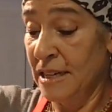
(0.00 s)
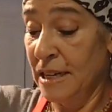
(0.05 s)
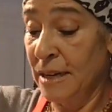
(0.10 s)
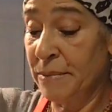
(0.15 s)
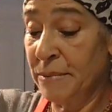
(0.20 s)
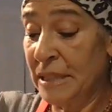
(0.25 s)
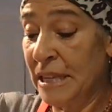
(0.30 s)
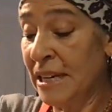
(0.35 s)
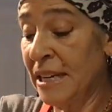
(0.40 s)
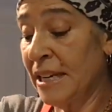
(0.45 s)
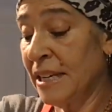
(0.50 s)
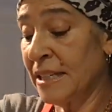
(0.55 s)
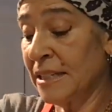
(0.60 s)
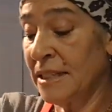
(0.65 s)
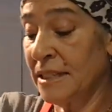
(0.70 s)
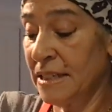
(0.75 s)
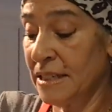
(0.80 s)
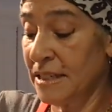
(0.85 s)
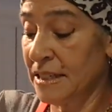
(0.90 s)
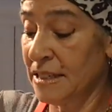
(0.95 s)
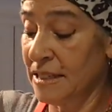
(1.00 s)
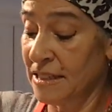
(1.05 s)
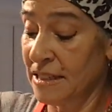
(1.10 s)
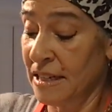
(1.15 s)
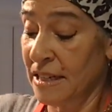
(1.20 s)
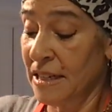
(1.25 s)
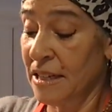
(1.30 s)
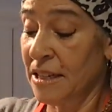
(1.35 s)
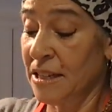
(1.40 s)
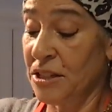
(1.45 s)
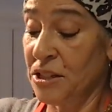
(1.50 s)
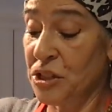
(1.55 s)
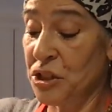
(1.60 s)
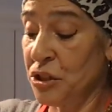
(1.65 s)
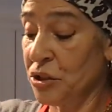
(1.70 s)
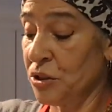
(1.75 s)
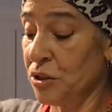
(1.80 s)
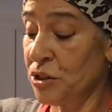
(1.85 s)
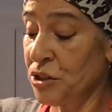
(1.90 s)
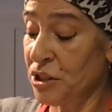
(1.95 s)
I'm letting the
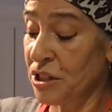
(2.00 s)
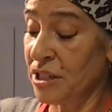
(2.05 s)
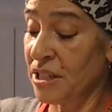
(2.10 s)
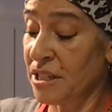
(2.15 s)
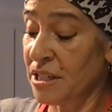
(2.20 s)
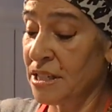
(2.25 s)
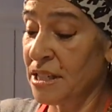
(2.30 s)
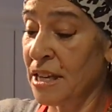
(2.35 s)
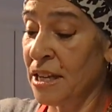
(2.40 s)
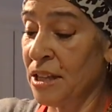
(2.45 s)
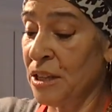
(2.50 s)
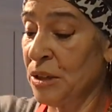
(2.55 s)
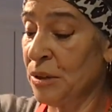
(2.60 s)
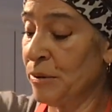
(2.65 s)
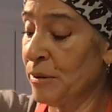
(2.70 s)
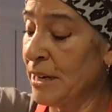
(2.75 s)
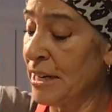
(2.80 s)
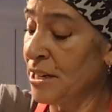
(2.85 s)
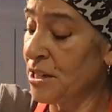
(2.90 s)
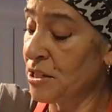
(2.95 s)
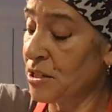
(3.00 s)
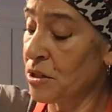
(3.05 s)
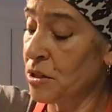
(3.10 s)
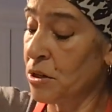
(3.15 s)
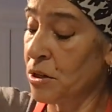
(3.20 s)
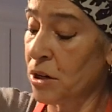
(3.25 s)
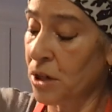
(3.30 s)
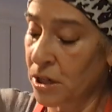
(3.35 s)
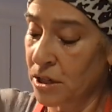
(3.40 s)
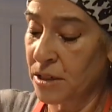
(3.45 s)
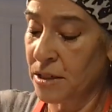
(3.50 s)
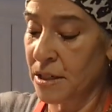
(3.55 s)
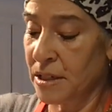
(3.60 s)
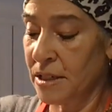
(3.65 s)
starches and the rice cook